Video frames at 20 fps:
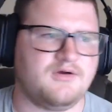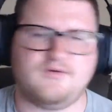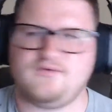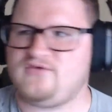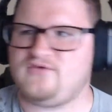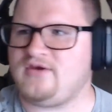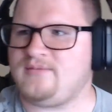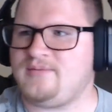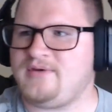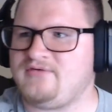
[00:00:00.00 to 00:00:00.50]

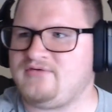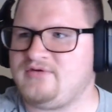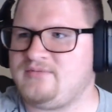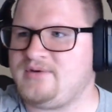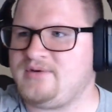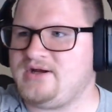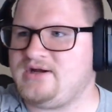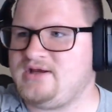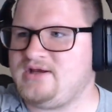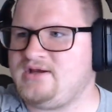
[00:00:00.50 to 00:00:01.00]
What's up,
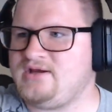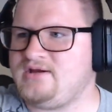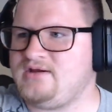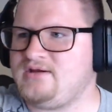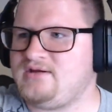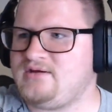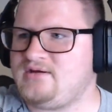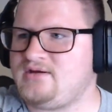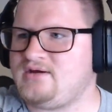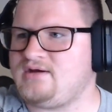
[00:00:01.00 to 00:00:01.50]
everybody?
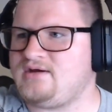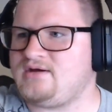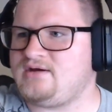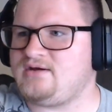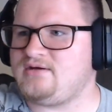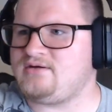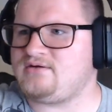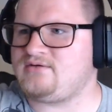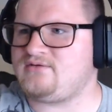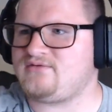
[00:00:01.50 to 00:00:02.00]

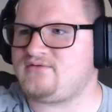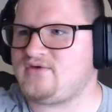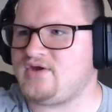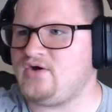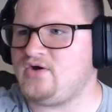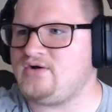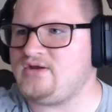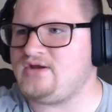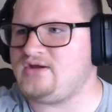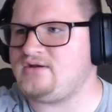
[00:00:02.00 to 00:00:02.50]
It's
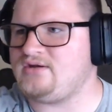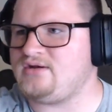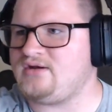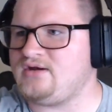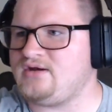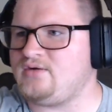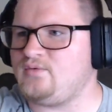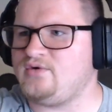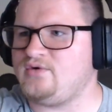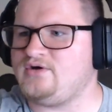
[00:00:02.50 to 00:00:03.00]
Cody and
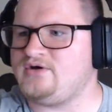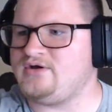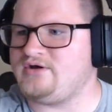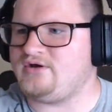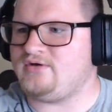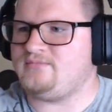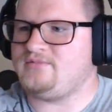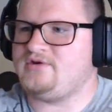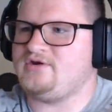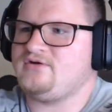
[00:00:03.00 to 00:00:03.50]

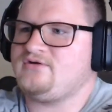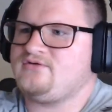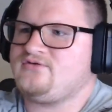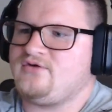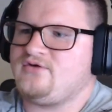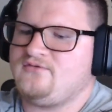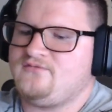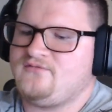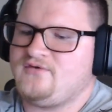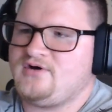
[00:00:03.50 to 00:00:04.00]
Wilhelm here
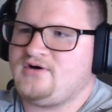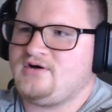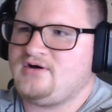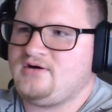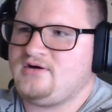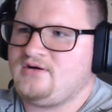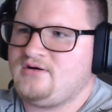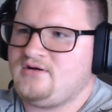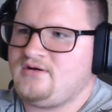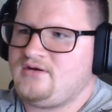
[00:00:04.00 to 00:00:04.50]
so
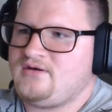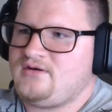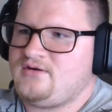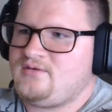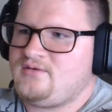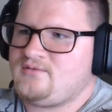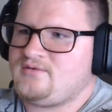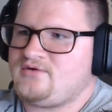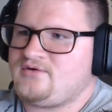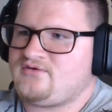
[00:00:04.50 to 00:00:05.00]
far.
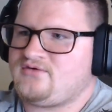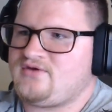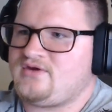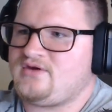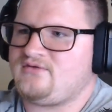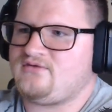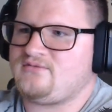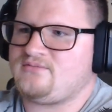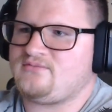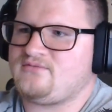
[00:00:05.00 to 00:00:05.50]
We're just
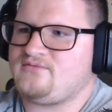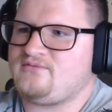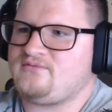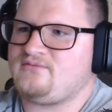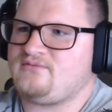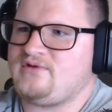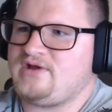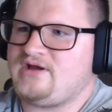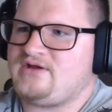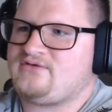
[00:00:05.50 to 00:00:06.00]
getting some
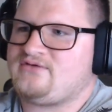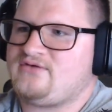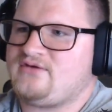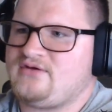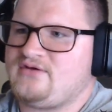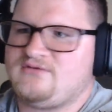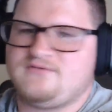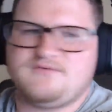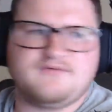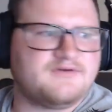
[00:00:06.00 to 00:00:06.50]
last
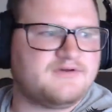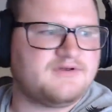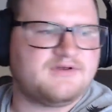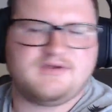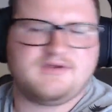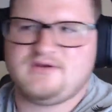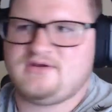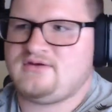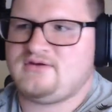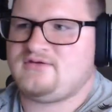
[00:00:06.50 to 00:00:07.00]
stuff
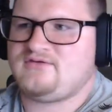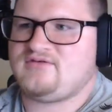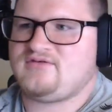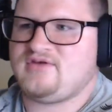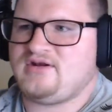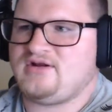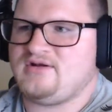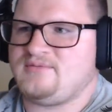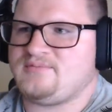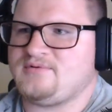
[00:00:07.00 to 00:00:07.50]

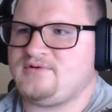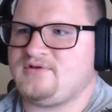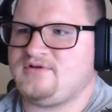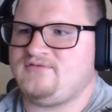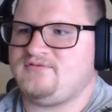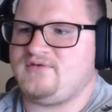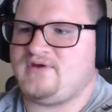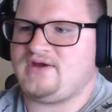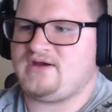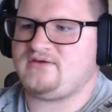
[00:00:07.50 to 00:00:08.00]
set up really
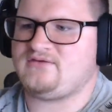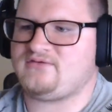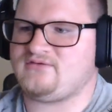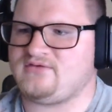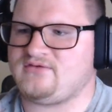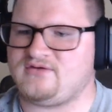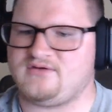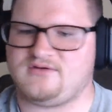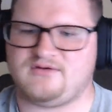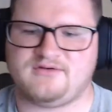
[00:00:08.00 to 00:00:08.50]

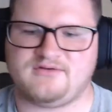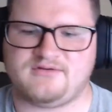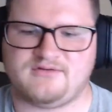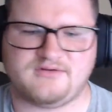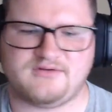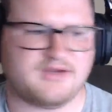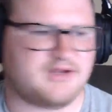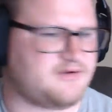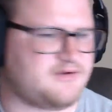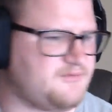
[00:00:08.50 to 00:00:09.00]
fast. And
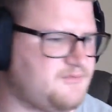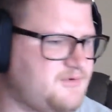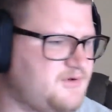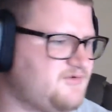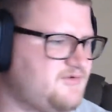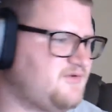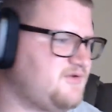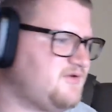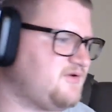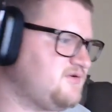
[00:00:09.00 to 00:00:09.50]
Tyler
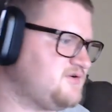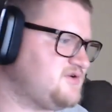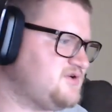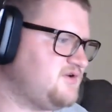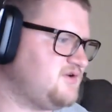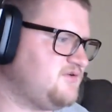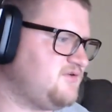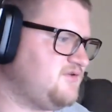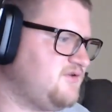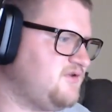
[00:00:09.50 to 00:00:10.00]
West. Oh,
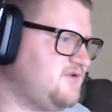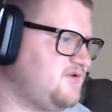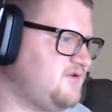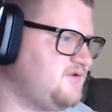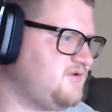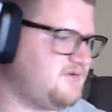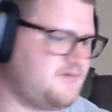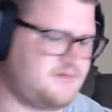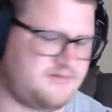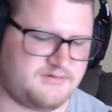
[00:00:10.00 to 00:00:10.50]
geez. What's up,
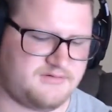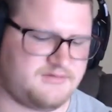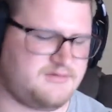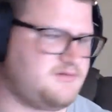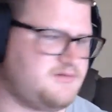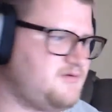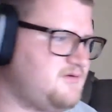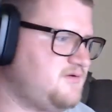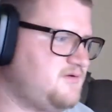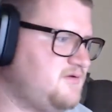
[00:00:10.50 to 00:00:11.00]
everybody?
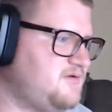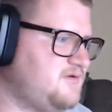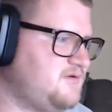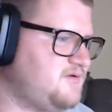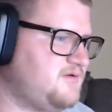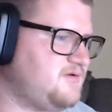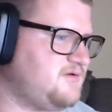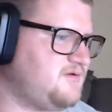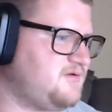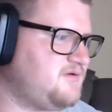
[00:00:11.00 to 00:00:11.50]

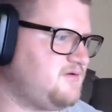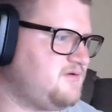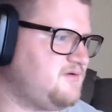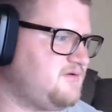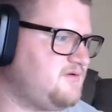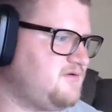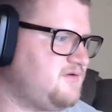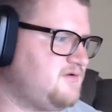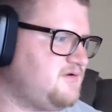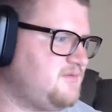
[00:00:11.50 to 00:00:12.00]

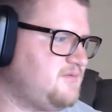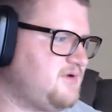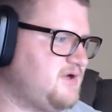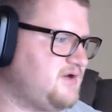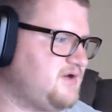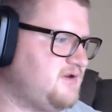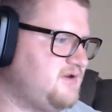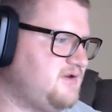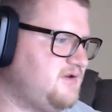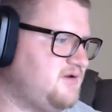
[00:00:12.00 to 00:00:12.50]
You're
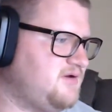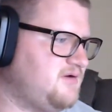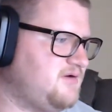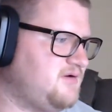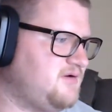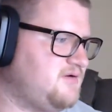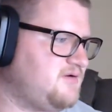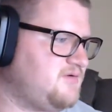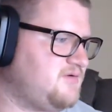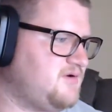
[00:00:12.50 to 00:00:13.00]
about to
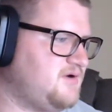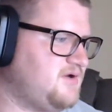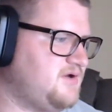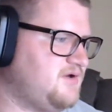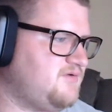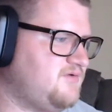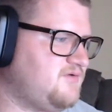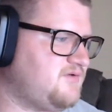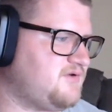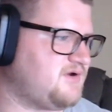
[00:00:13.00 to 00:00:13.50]
hear it
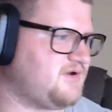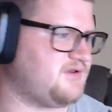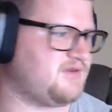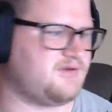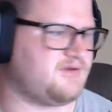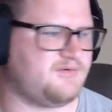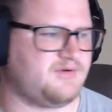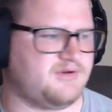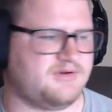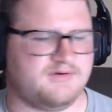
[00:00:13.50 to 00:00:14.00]
twice. All right,
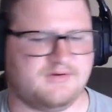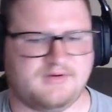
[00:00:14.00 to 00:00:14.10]
there we go.